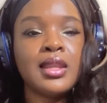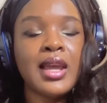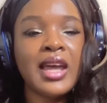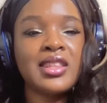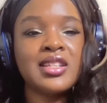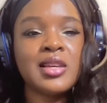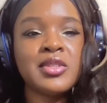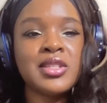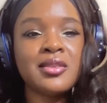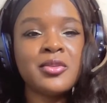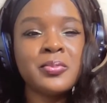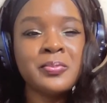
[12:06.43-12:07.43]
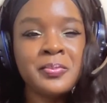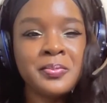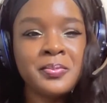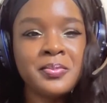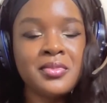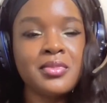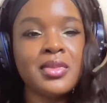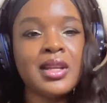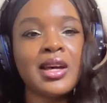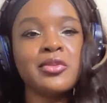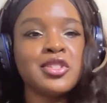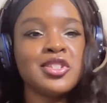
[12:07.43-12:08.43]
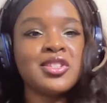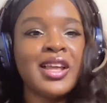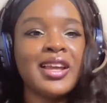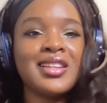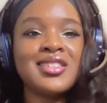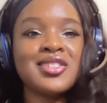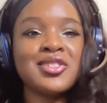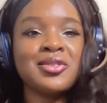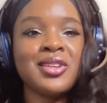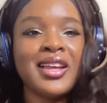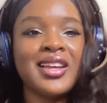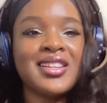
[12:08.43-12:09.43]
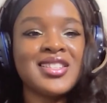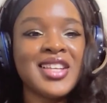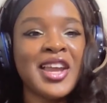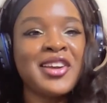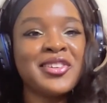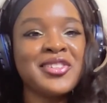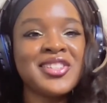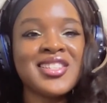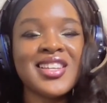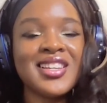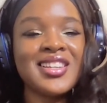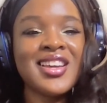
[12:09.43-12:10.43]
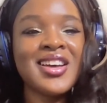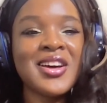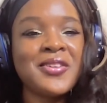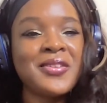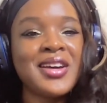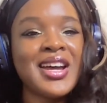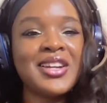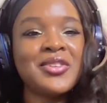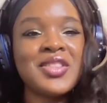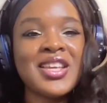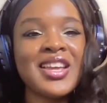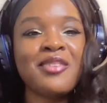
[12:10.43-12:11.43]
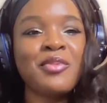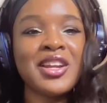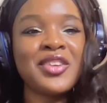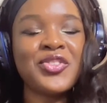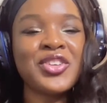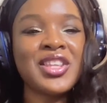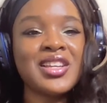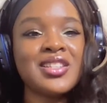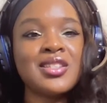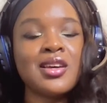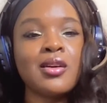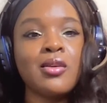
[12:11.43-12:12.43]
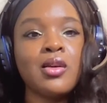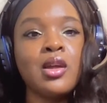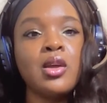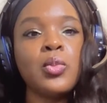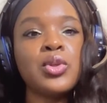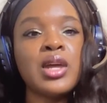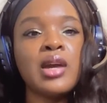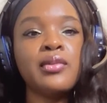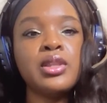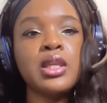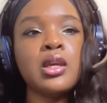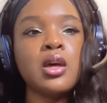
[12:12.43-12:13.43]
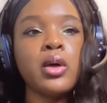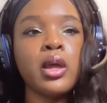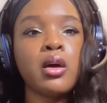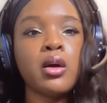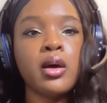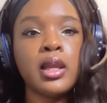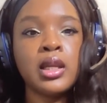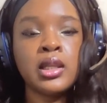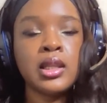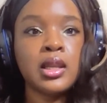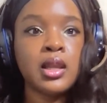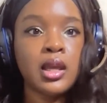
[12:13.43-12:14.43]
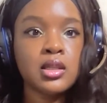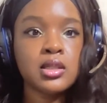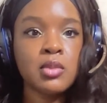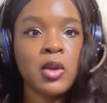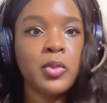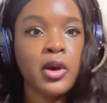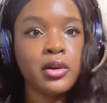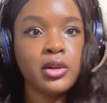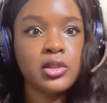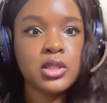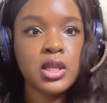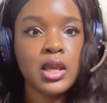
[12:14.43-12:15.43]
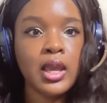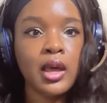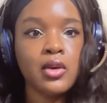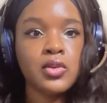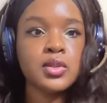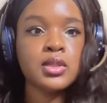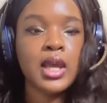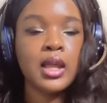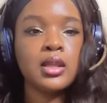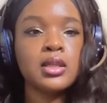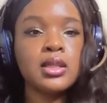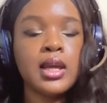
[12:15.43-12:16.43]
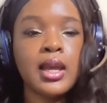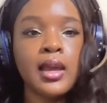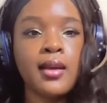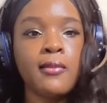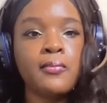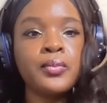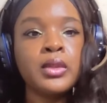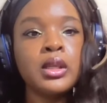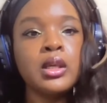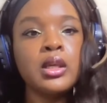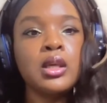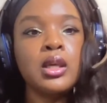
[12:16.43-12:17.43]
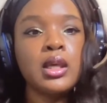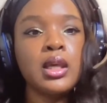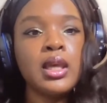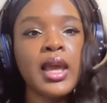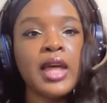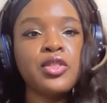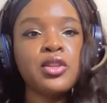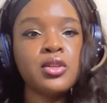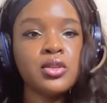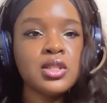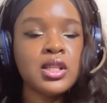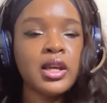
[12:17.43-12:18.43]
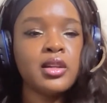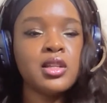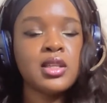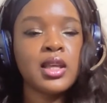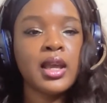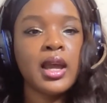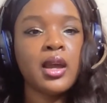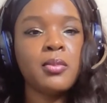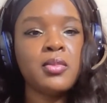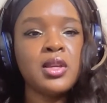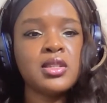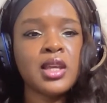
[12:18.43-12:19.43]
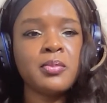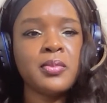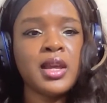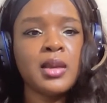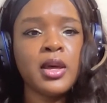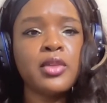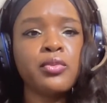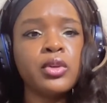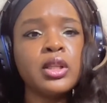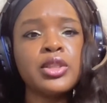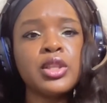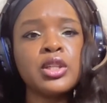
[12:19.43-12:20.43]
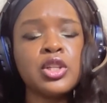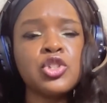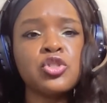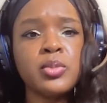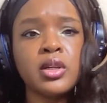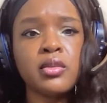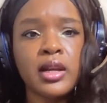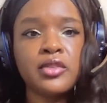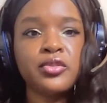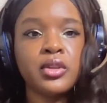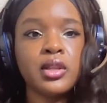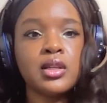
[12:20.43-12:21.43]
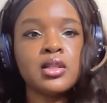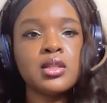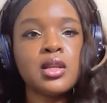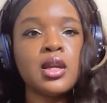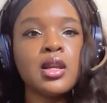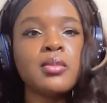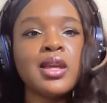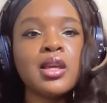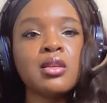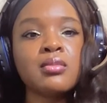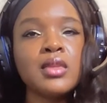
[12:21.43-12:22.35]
at the time I was like, but I was like still like scared. So I was like, no, I don't think I'm ready for this. So with everything going on, and then like I said, my partner seeing how talented I am, he got the newsletter. And he's like, babe, I really think that you'd be great for this. And I'm like,